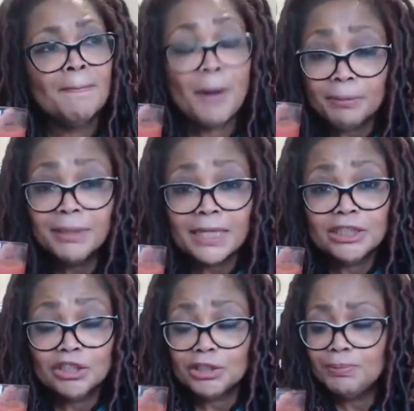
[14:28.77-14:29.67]
But I'm
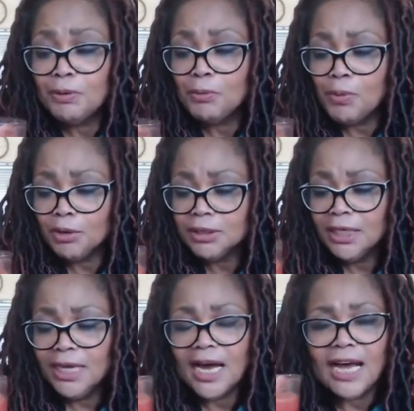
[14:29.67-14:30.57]
glad I just put 1.
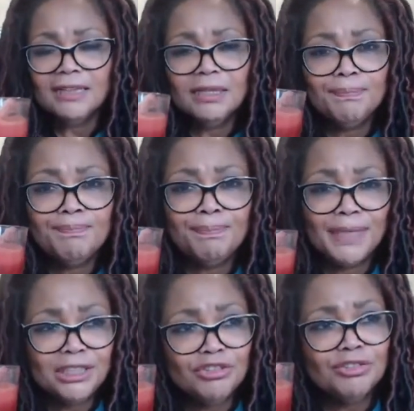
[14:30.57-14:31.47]
And the
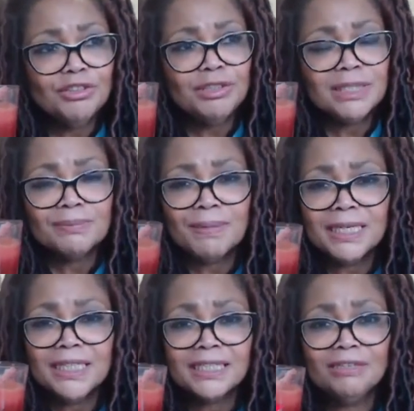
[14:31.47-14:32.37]
beetroot is
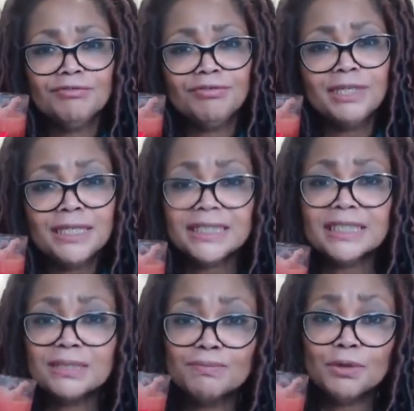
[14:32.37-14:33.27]
making it really
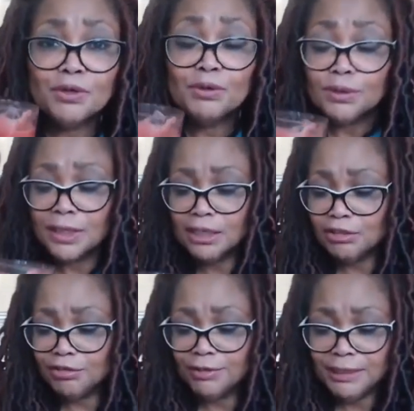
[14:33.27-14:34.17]
smooth
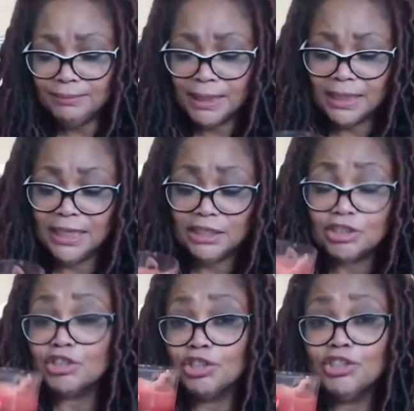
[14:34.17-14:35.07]
and creamy.
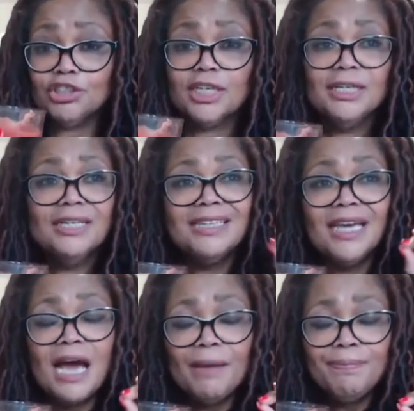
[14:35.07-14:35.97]
It's good.
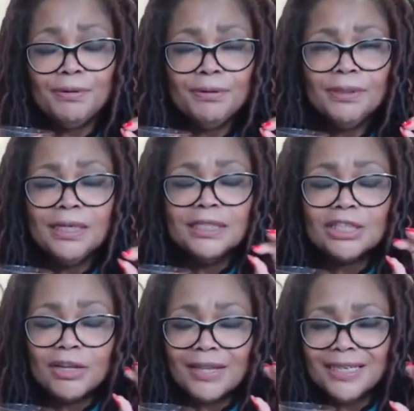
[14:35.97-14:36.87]
The apple has
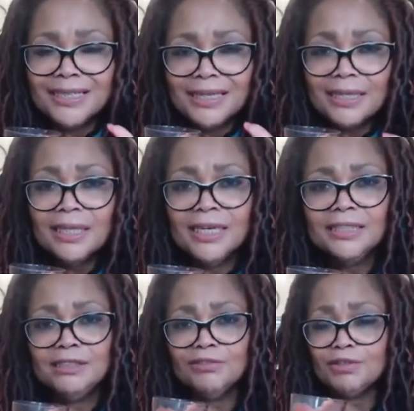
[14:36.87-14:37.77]
got that little
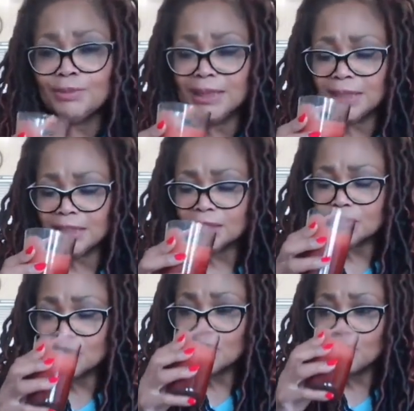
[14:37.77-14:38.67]
hint of sweetness.